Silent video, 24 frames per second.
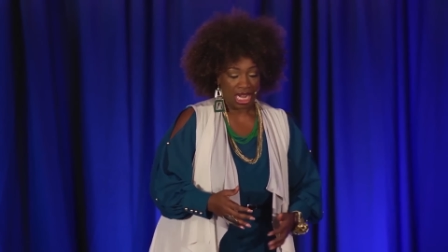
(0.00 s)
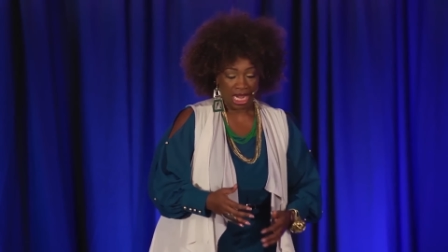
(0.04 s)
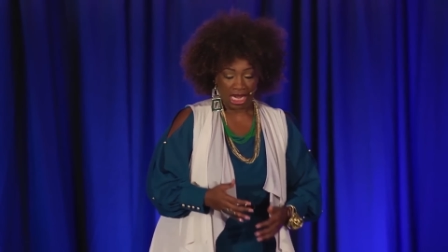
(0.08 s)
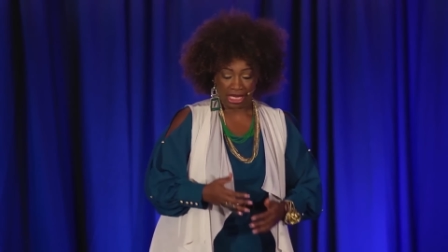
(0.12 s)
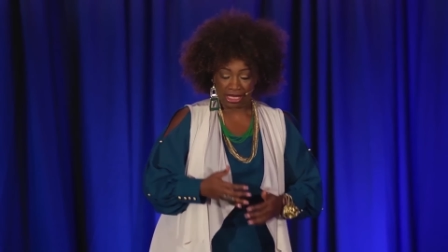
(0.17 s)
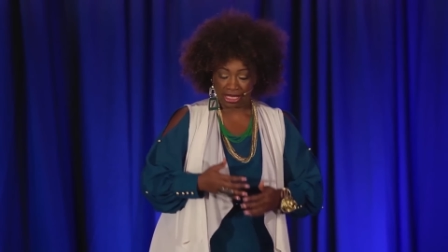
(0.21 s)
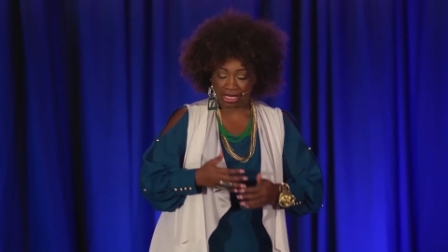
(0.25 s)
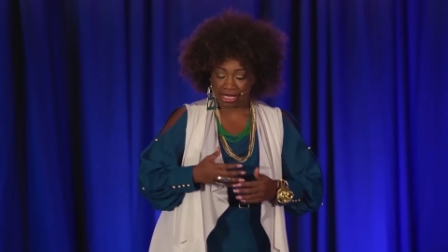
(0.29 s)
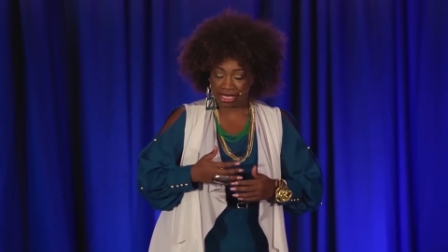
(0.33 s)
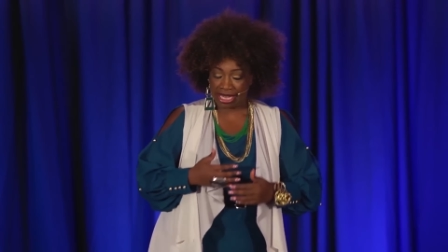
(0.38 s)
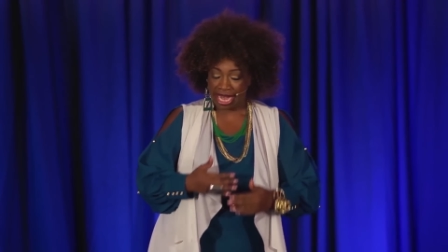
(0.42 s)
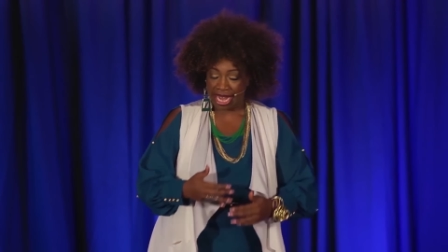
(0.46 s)

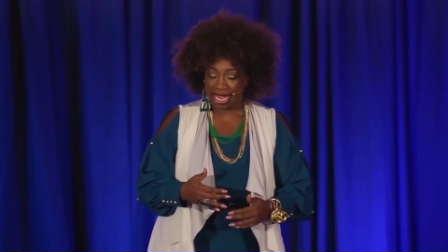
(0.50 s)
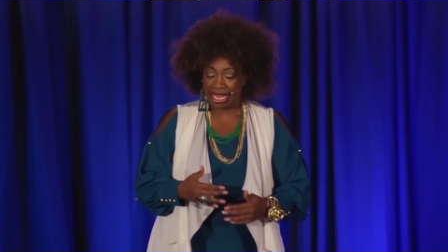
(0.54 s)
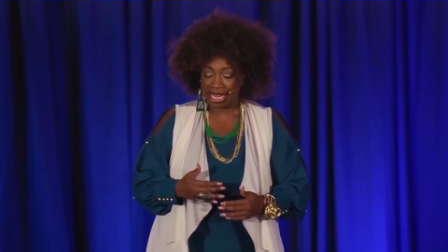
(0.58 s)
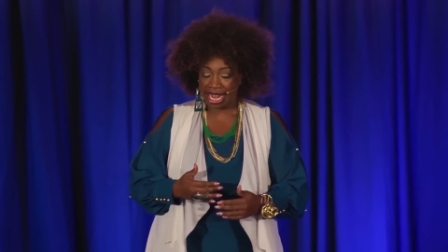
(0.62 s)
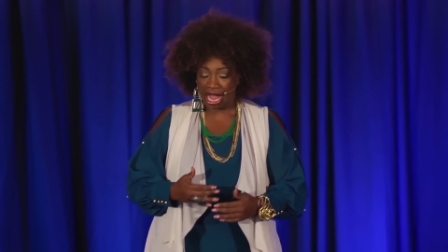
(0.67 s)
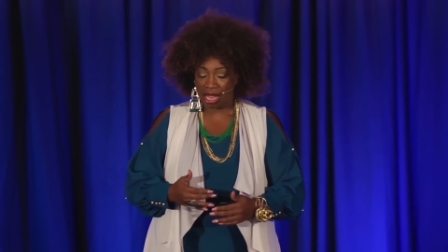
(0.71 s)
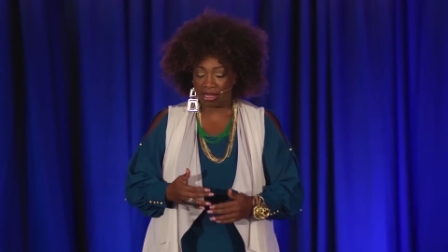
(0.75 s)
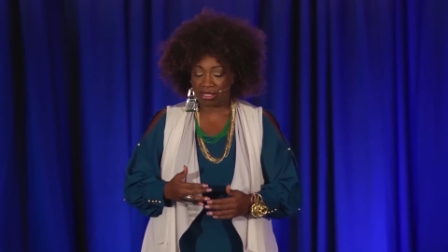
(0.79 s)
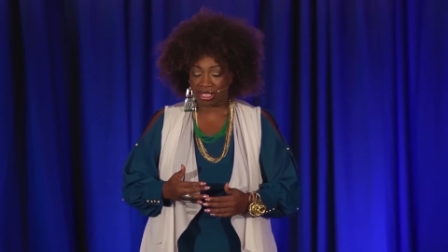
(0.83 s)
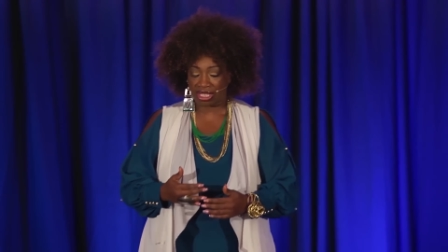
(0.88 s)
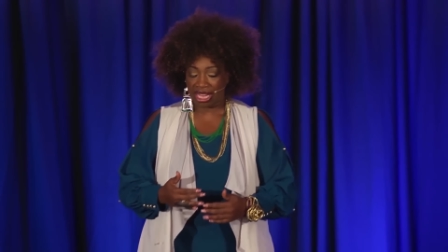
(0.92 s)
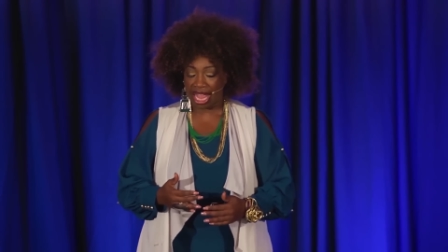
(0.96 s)
And standing
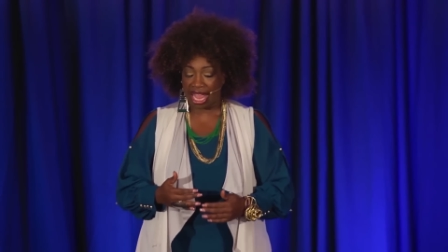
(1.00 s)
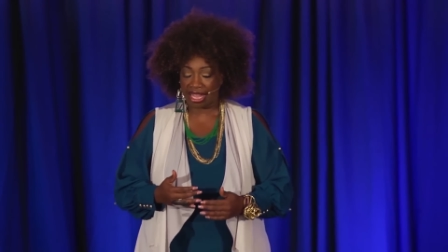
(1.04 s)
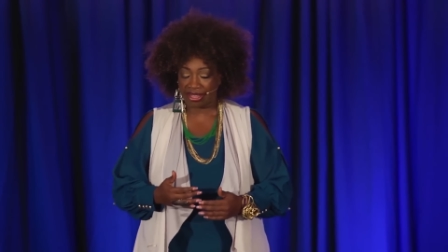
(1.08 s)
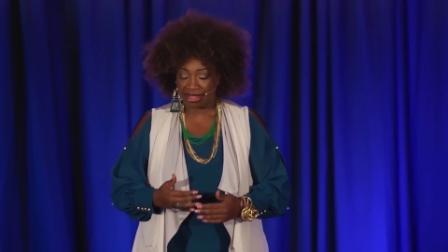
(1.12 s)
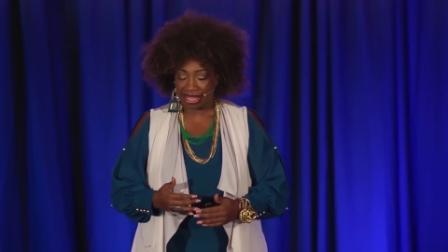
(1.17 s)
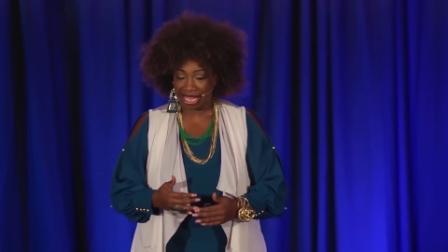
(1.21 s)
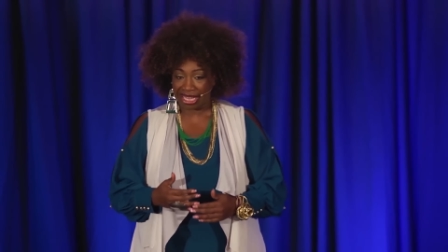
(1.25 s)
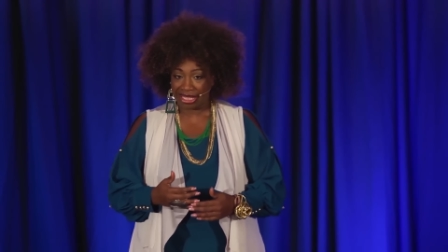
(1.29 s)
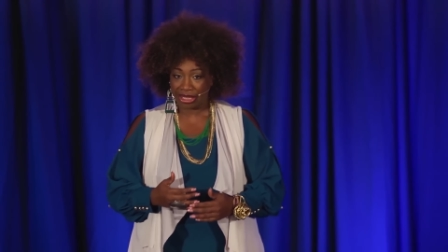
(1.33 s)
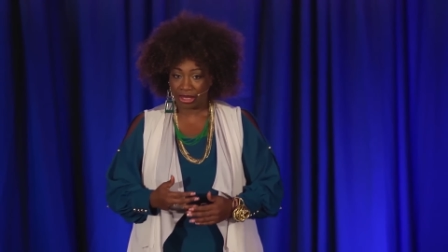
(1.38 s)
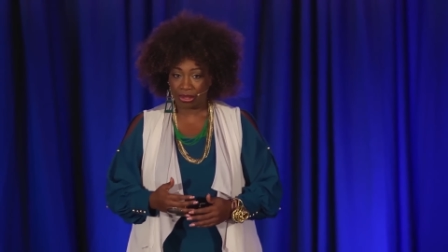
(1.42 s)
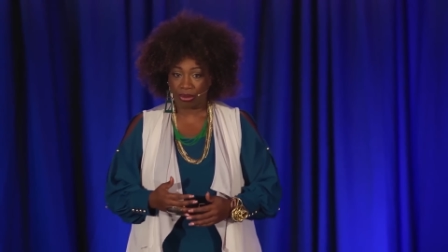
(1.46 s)
outside
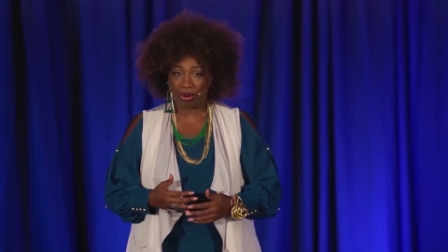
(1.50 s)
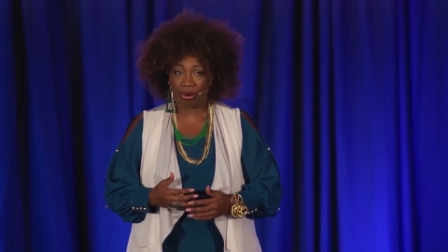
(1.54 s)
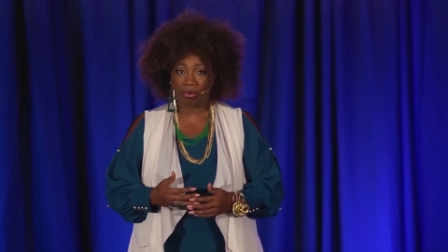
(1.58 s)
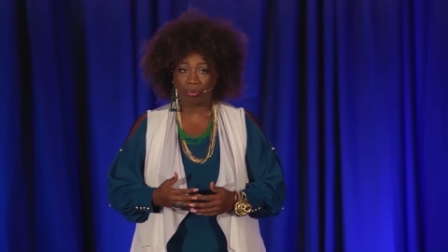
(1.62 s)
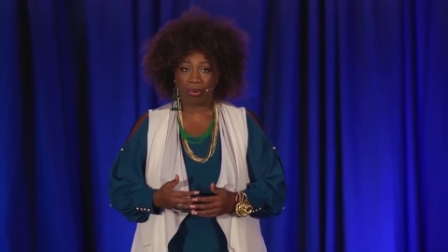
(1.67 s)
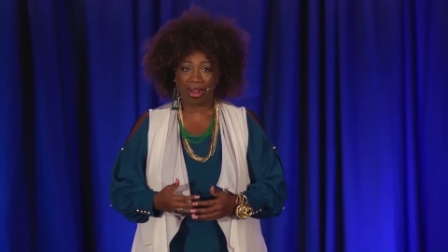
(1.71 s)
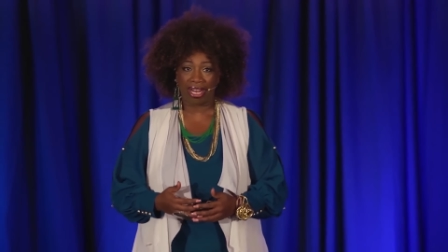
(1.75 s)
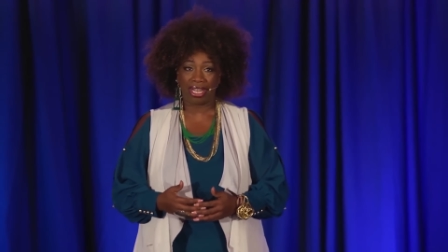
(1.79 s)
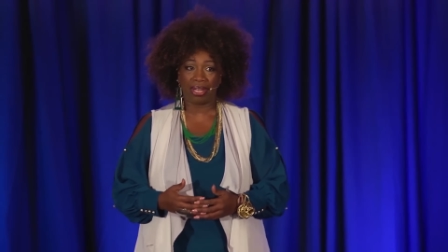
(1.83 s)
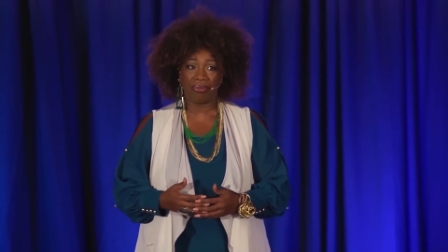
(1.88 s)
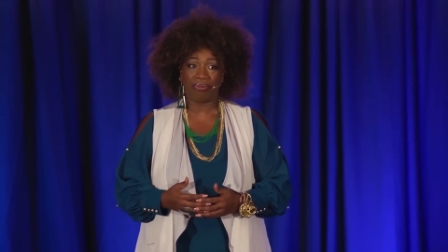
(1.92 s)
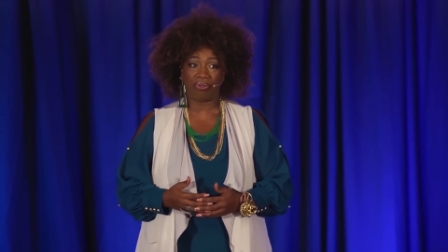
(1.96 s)
that door,
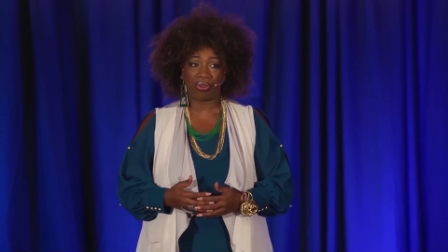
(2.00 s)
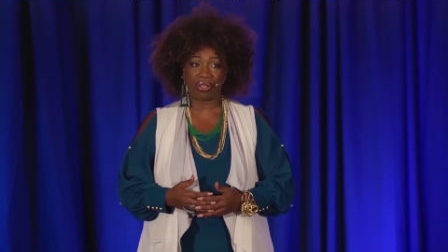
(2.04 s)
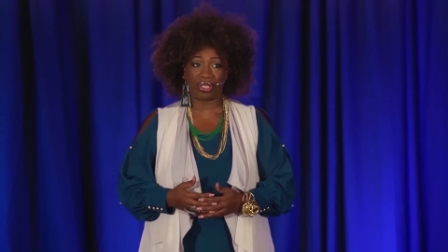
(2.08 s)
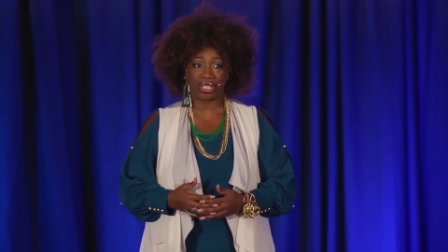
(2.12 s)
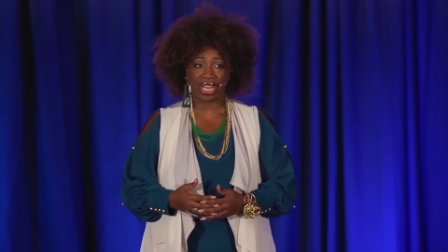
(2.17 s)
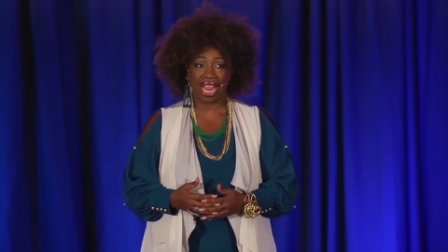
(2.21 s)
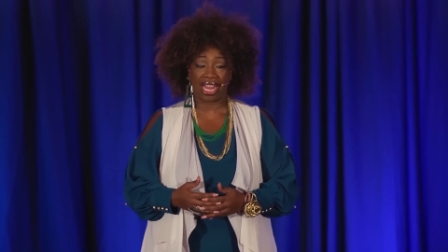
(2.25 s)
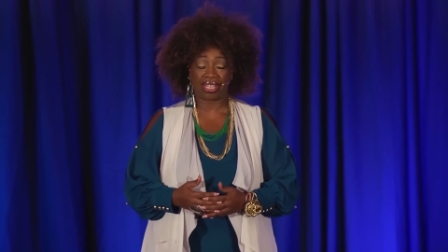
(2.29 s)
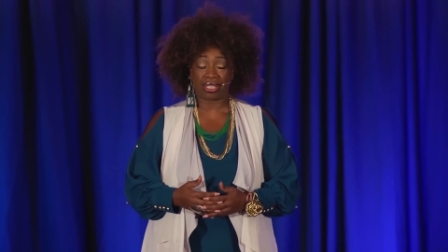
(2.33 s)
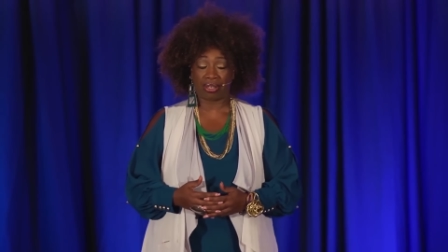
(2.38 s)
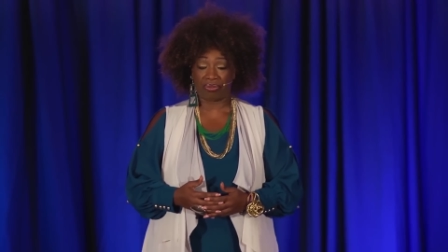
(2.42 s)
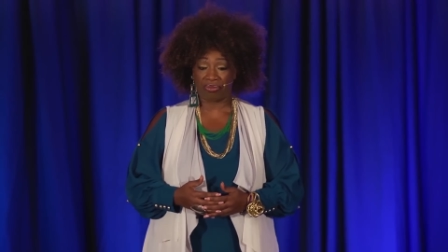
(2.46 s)
waiting for
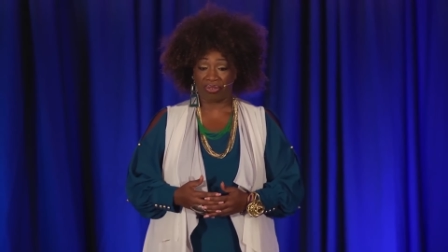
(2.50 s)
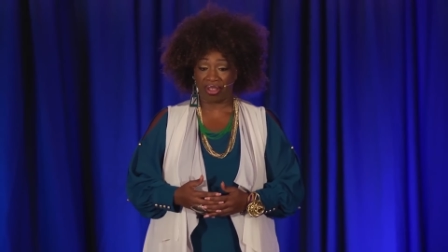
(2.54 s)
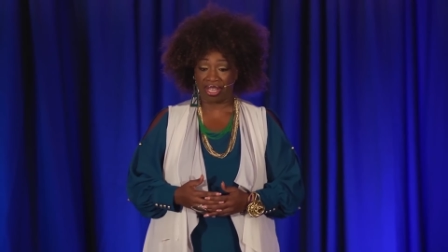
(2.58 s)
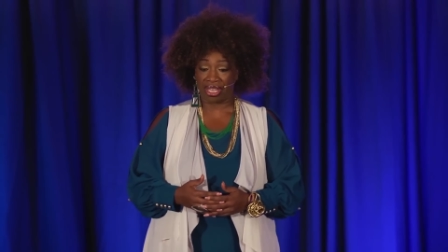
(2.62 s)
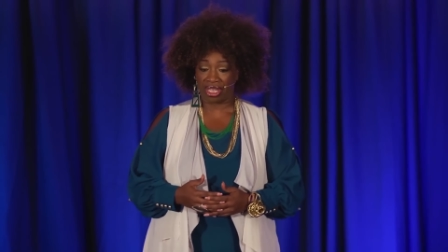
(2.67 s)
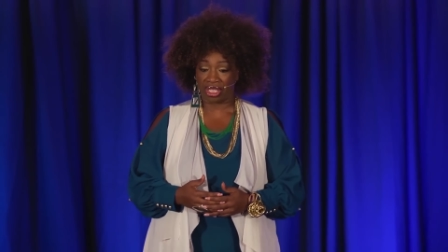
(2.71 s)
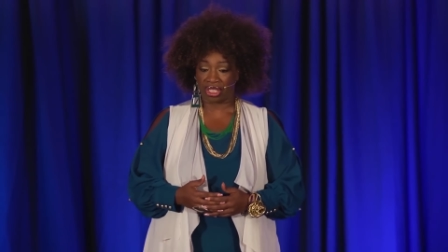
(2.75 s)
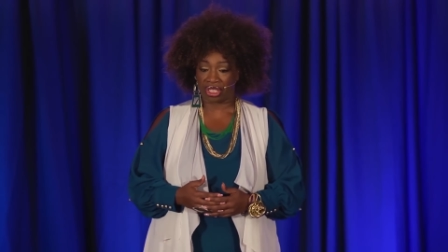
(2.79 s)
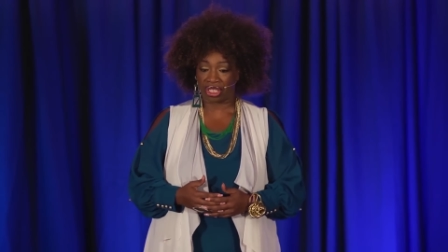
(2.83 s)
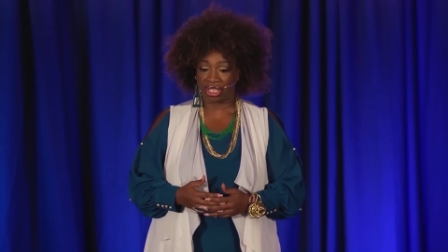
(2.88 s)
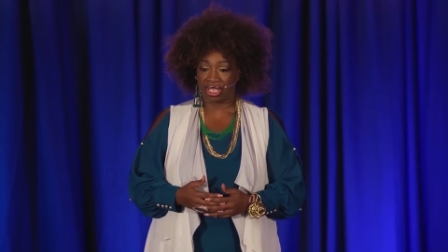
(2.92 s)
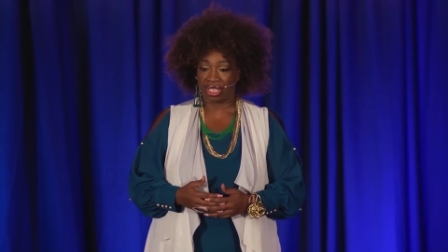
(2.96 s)
Jack to
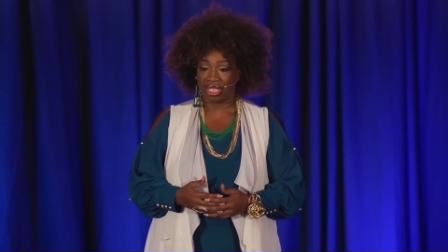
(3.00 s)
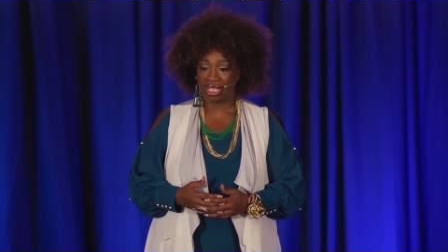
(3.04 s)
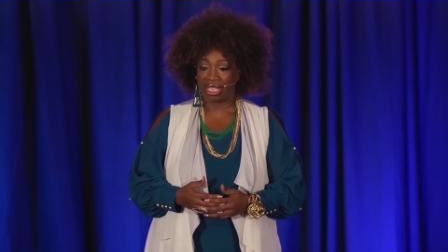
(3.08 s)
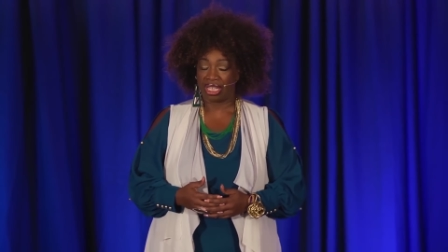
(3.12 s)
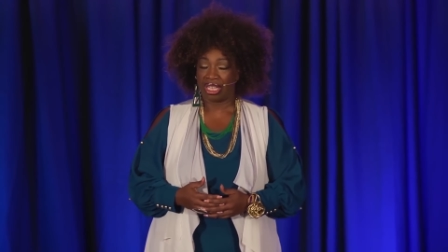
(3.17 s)
finish,